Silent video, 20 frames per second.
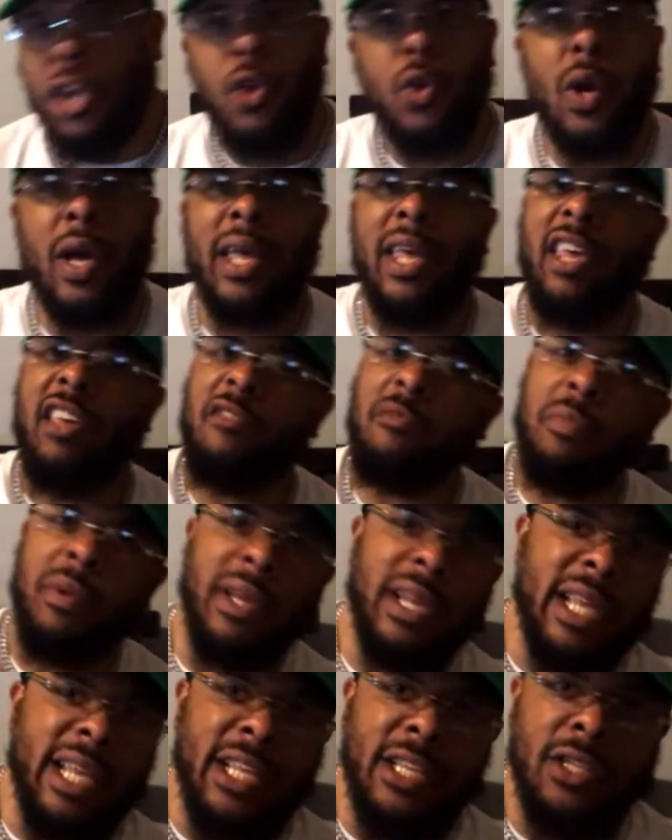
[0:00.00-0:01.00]
You got Eve
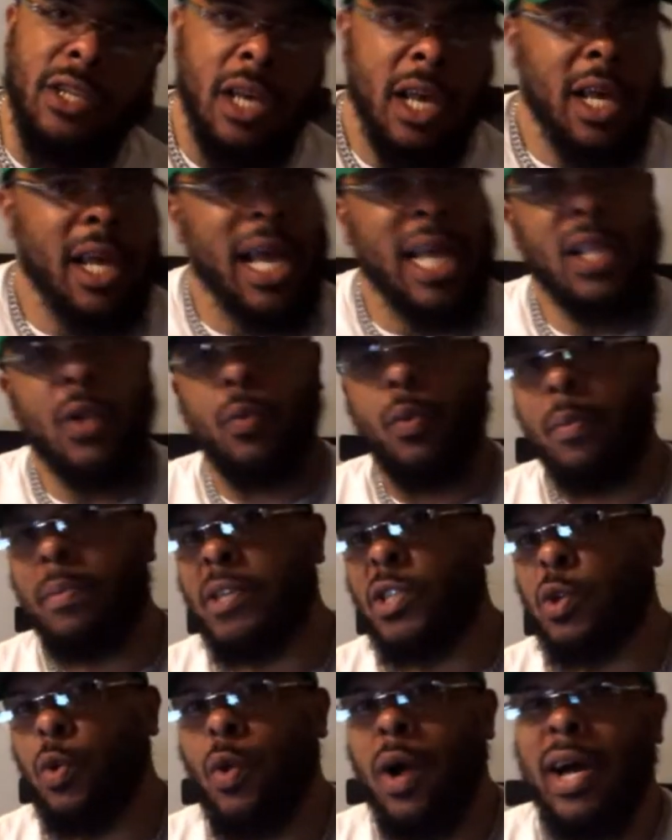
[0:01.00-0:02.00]
Belize, got the women
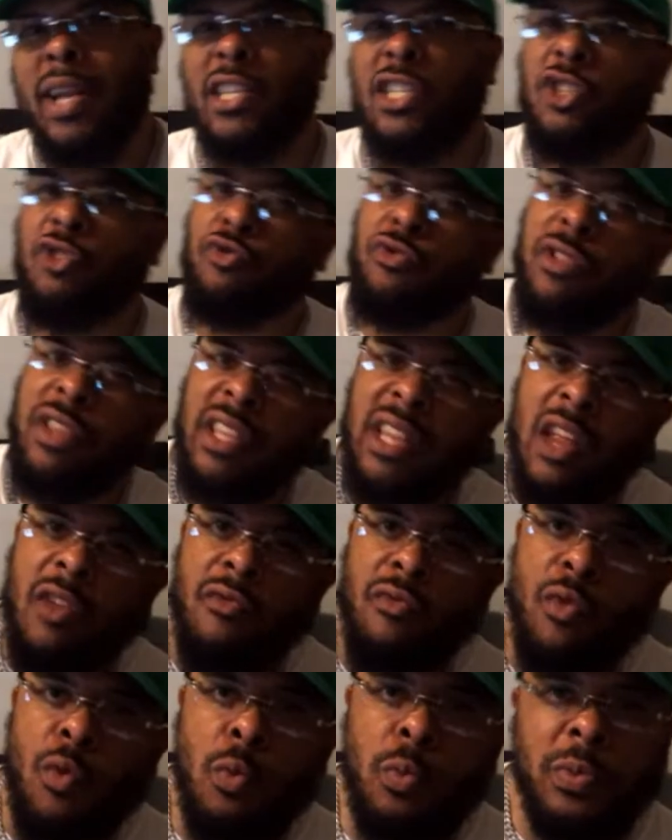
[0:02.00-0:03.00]
showing how to strengthen their
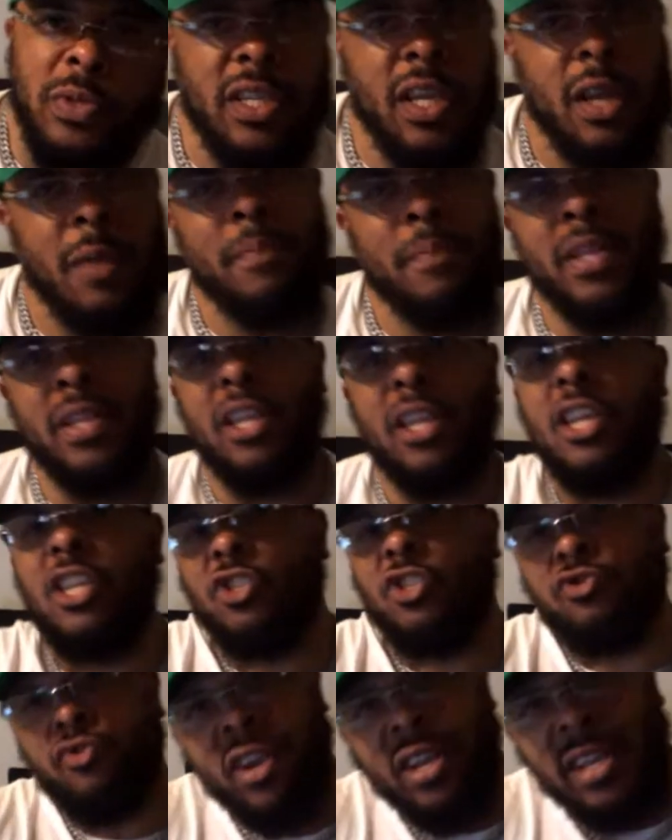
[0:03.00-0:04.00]
roots up and
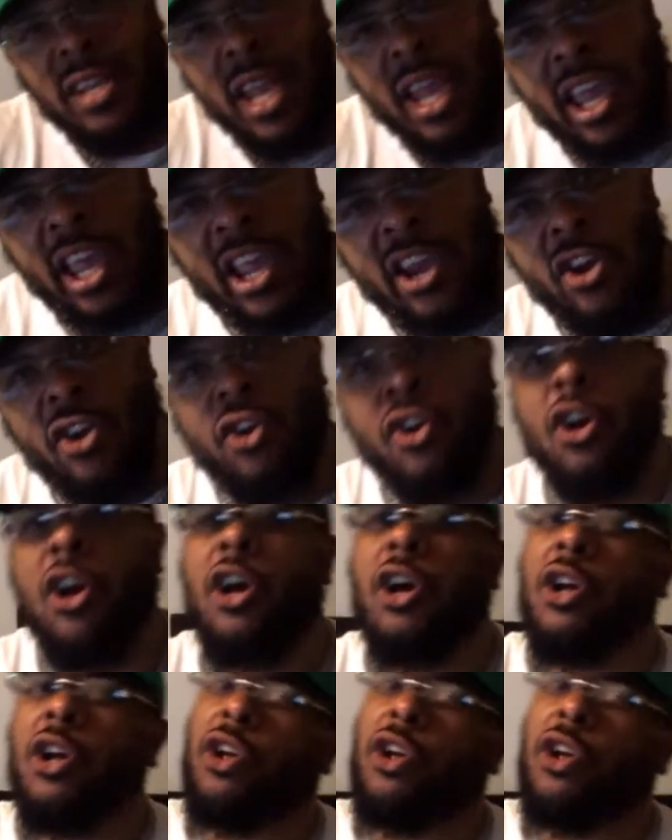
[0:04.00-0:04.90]
straighten their hair,